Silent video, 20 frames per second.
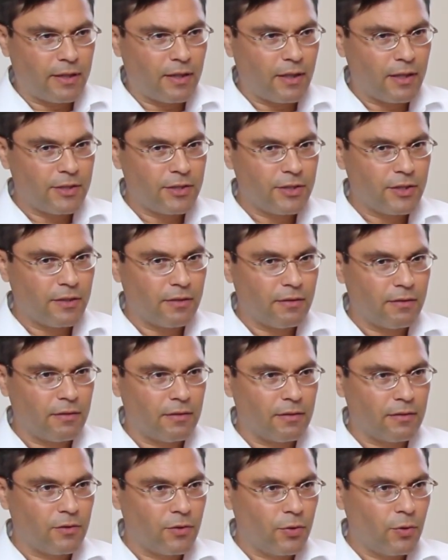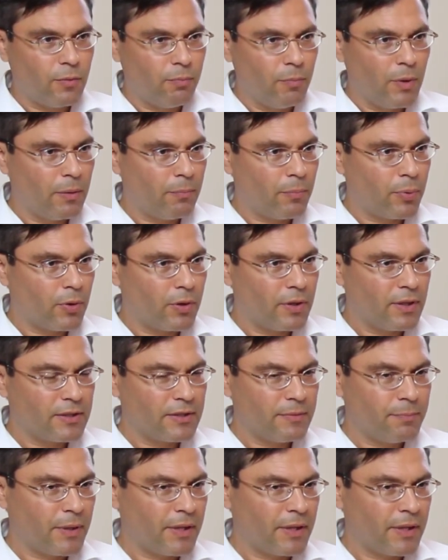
culture took milk products,